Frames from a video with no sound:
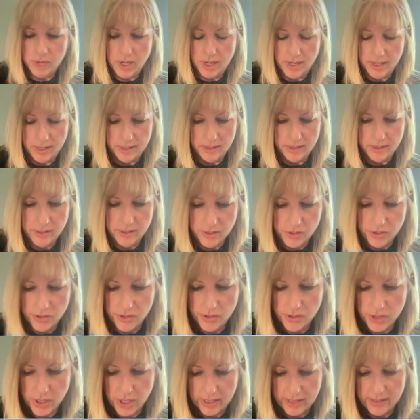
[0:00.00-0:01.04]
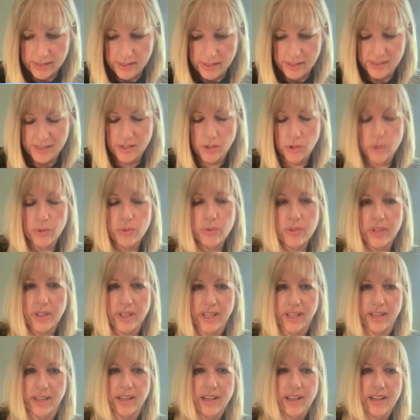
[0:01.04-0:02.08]
uh, Justice
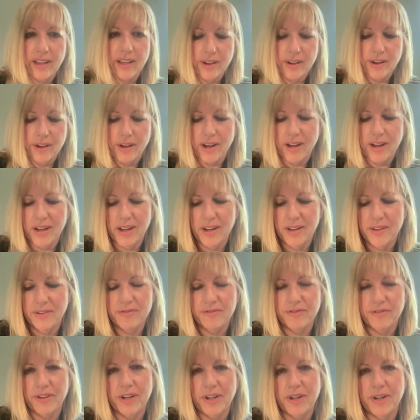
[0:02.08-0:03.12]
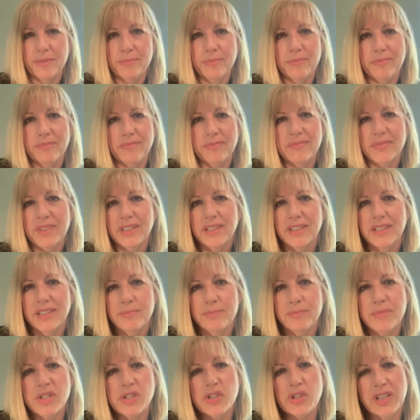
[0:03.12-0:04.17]
Cooley uh, from
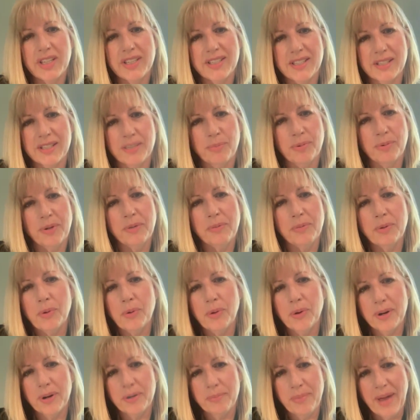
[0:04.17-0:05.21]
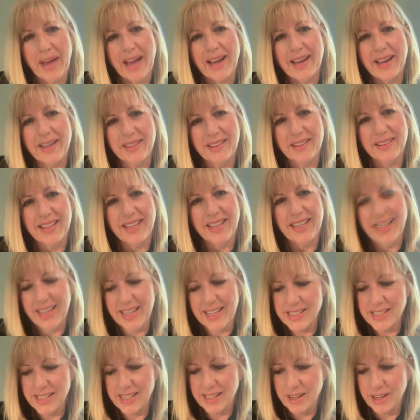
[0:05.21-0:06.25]
Michigan Supreme Court back in the late
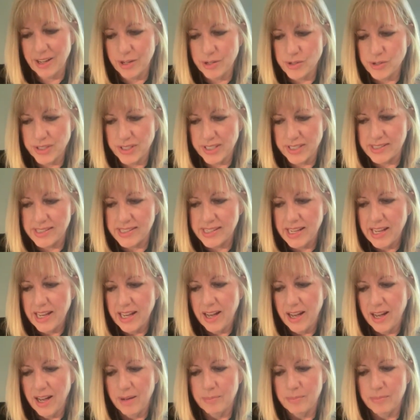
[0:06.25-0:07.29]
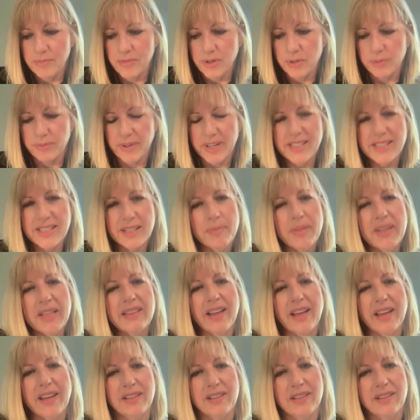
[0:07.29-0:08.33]
1800s. Um, the right to be
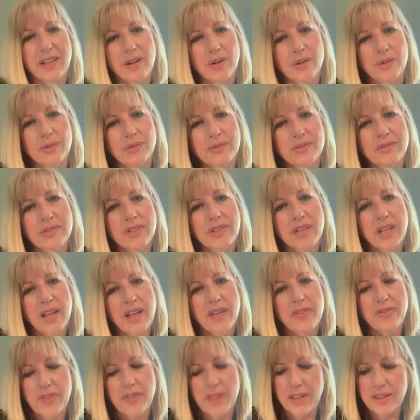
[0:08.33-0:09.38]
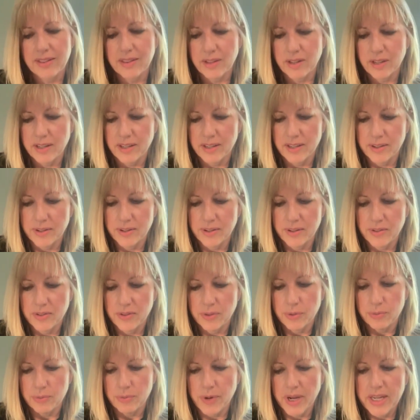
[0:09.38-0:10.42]
let alone, that the, the
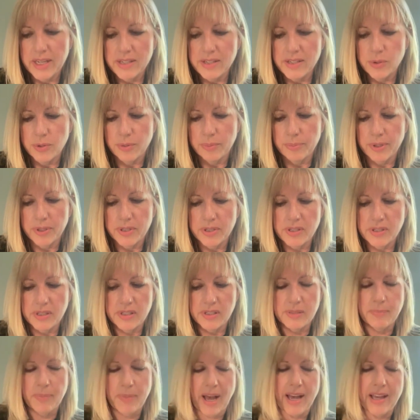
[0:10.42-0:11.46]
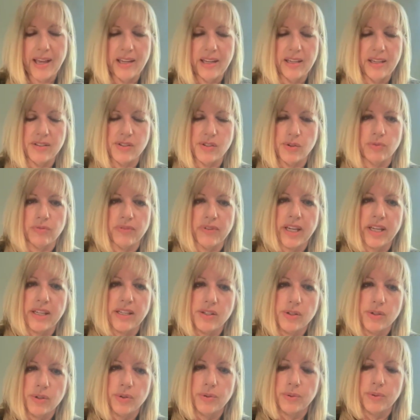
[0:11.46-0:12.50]
right to a person's body is a right
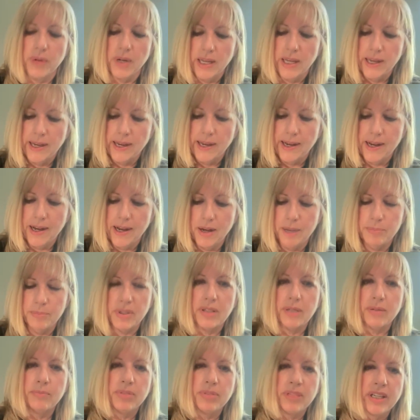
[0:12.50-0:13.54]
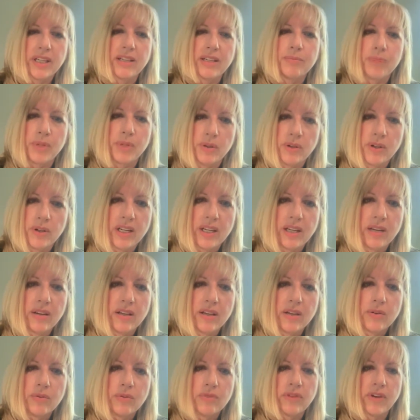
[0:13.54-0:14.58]
to um, complete immunity
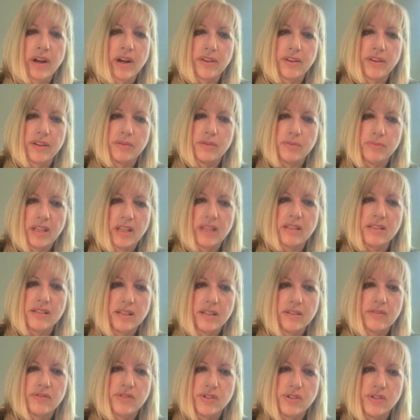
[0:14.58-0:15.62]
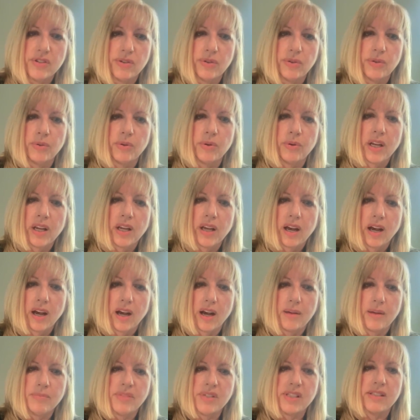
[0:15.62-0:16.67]
relative to
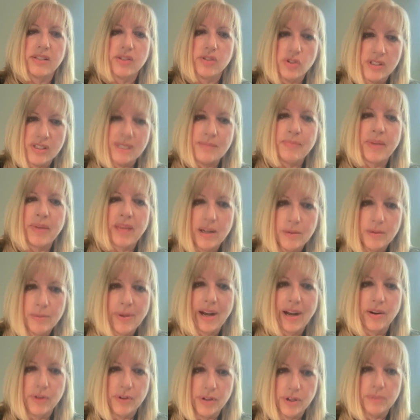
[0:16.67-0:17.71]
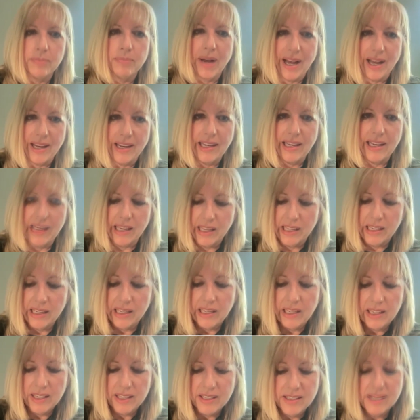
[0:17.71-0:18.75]
um, decisions made about your body. And
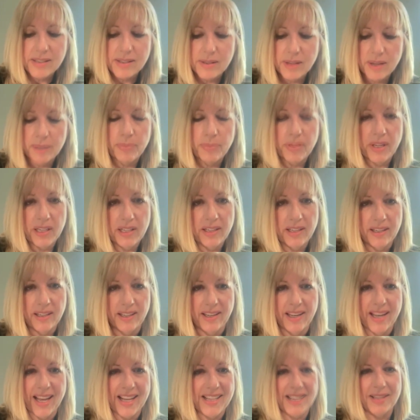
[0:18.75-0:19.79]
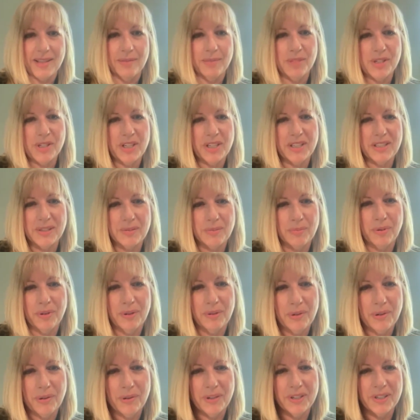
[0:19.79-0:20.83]
his opinion as the Michigan Supreme
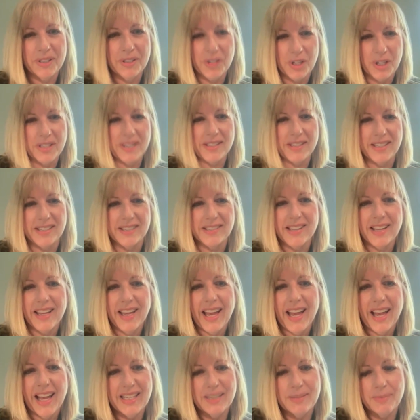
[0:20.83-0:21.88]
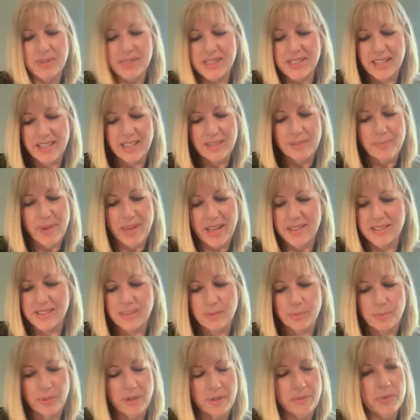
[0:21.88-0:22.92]
Court Justice has been cited by the
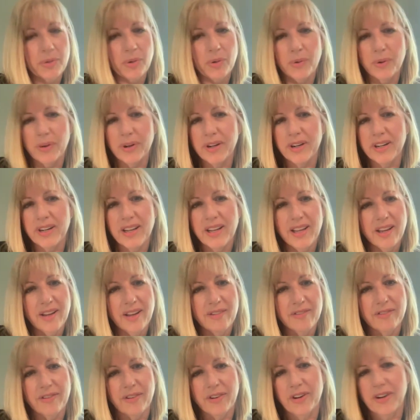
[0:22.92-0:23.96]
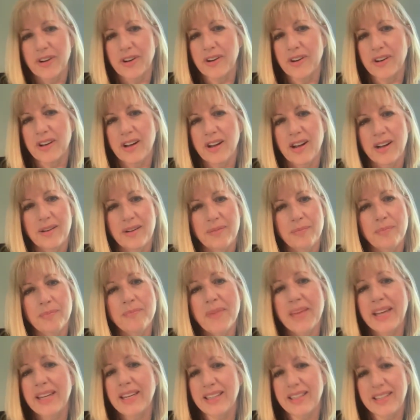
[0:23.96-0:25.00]
Supreme Court for uh,
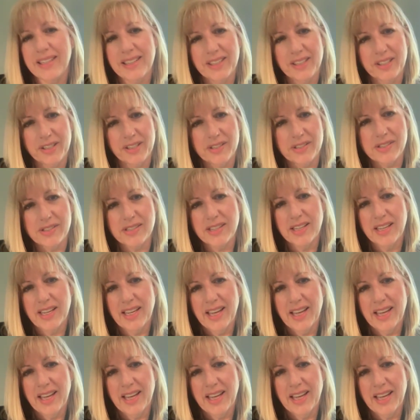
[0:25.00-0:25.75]
many years.